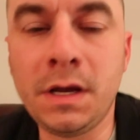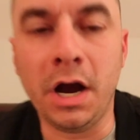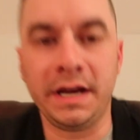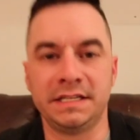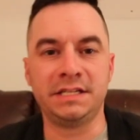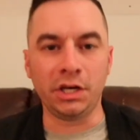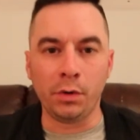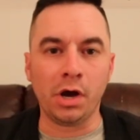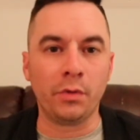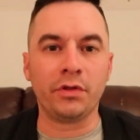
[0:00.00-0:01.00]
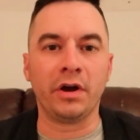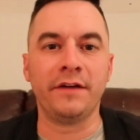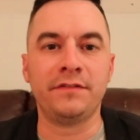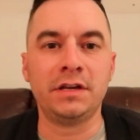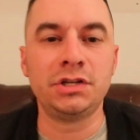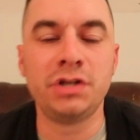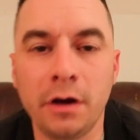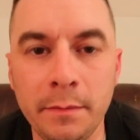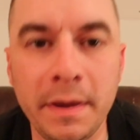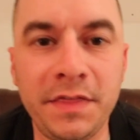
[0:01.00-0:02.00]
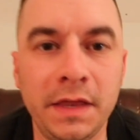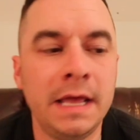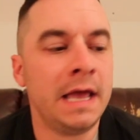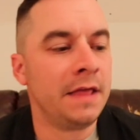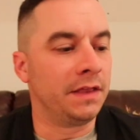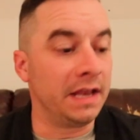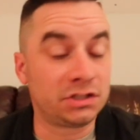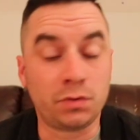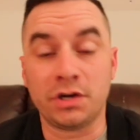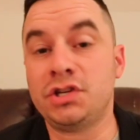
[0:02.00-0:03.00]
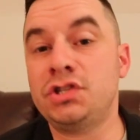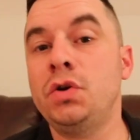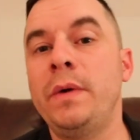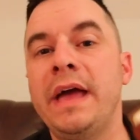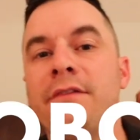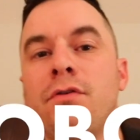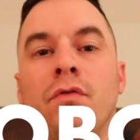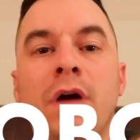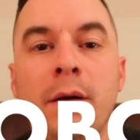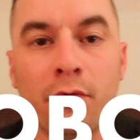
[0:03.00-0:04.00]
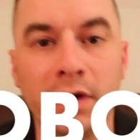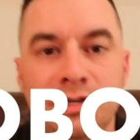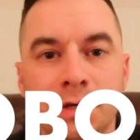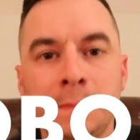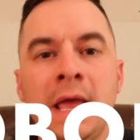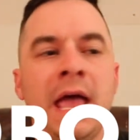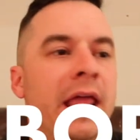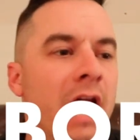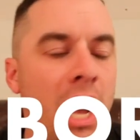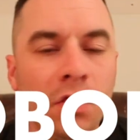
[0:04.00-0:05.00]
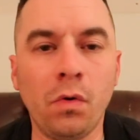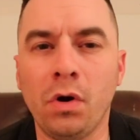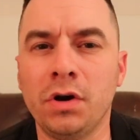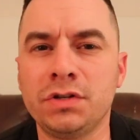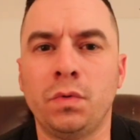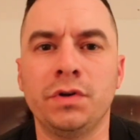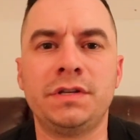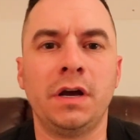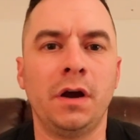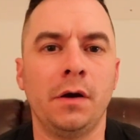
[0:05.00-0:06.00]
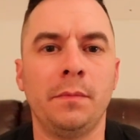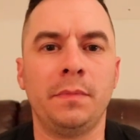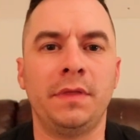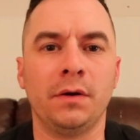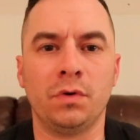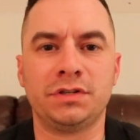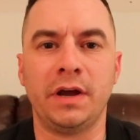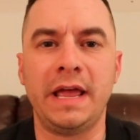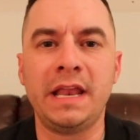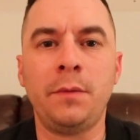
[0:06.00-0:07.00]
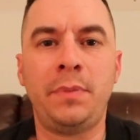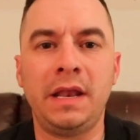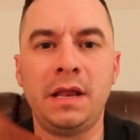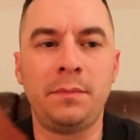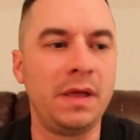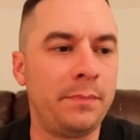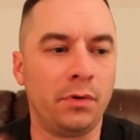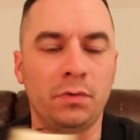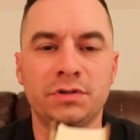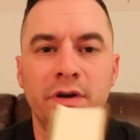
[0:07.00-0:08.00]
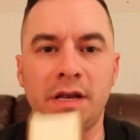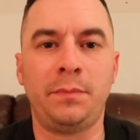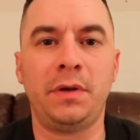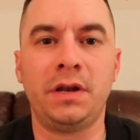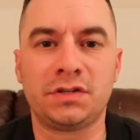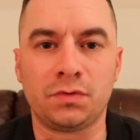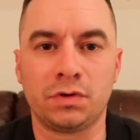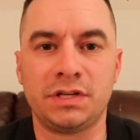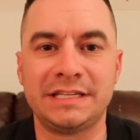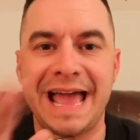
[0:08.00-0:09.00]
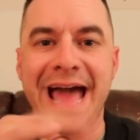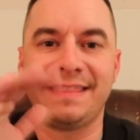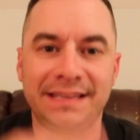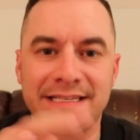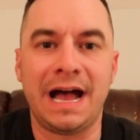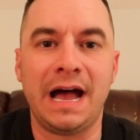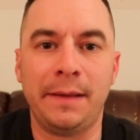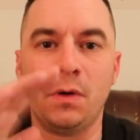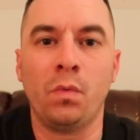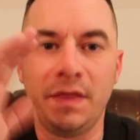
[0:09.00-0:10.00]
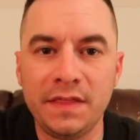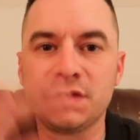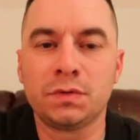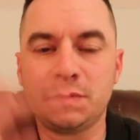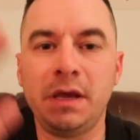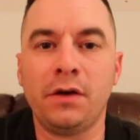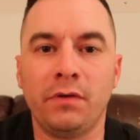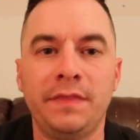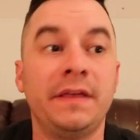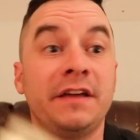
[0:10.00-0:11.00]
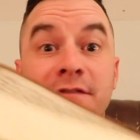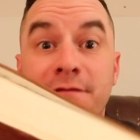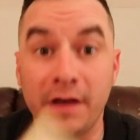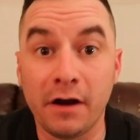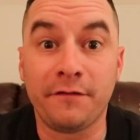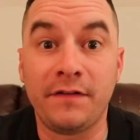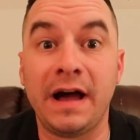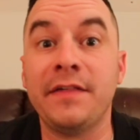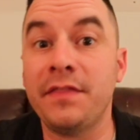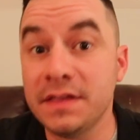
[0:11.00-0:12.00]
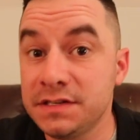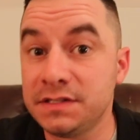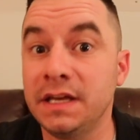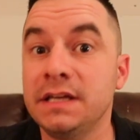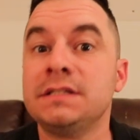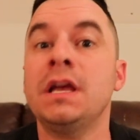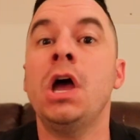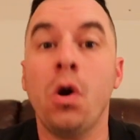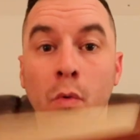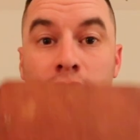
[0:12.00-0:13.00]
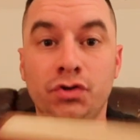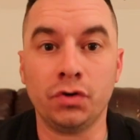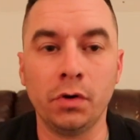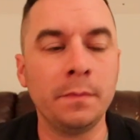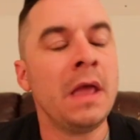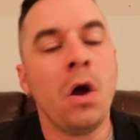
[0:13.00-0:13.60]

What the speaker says: All right, continuing on with our evidentiary method, the next question is, do we have corroboration? In other words, was there independent people, was there independent sources at the time that when this was being written that could verify that these things were true?